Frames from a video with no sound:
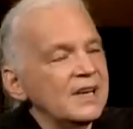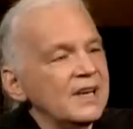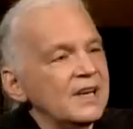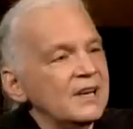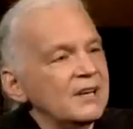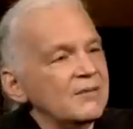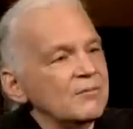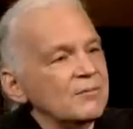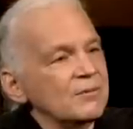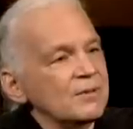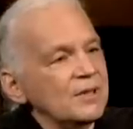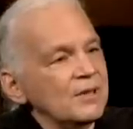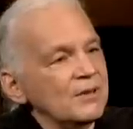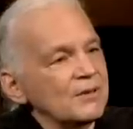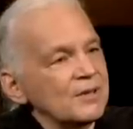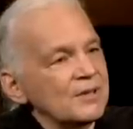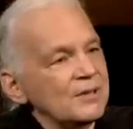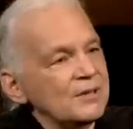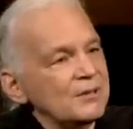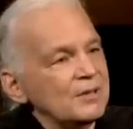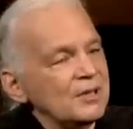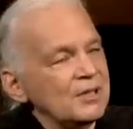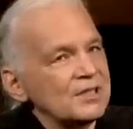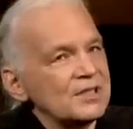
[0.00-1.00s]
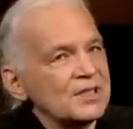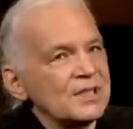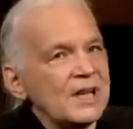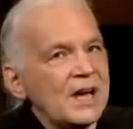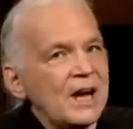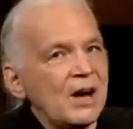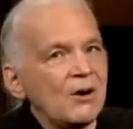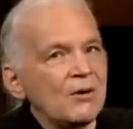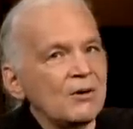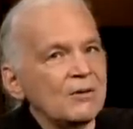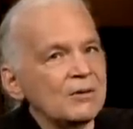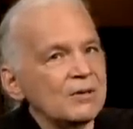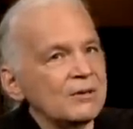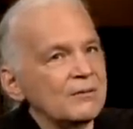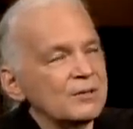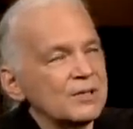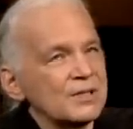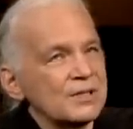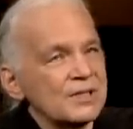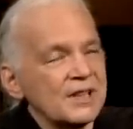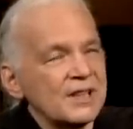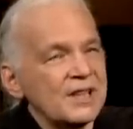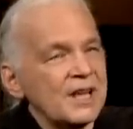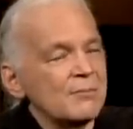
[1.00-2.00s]
And, and it
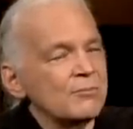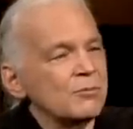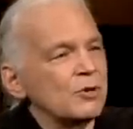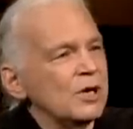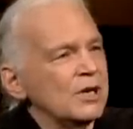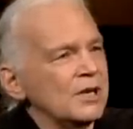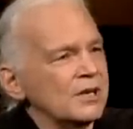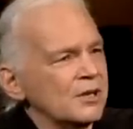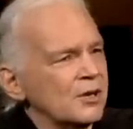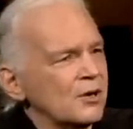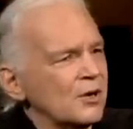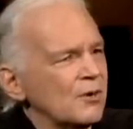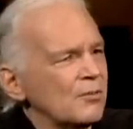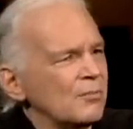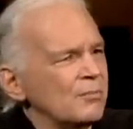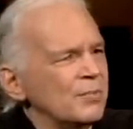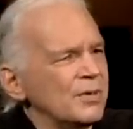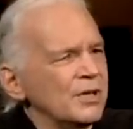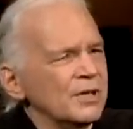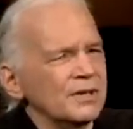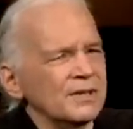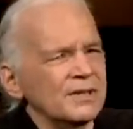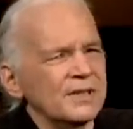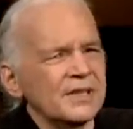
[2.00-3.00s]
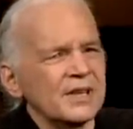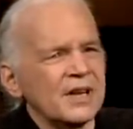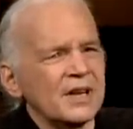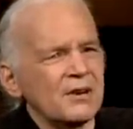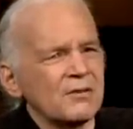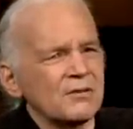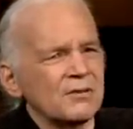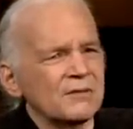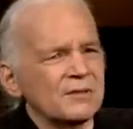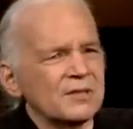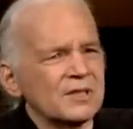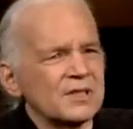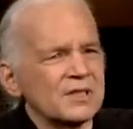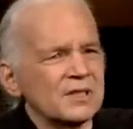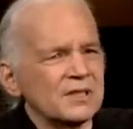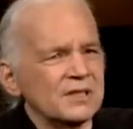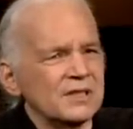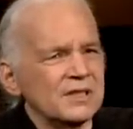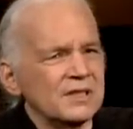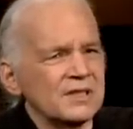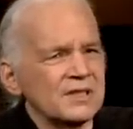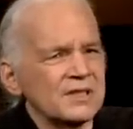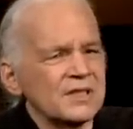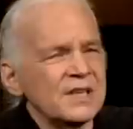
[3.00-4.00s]
was at that point a curb building. I don't know if it
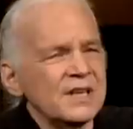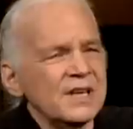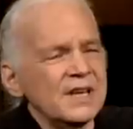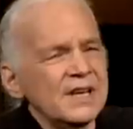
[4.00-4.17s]
still is.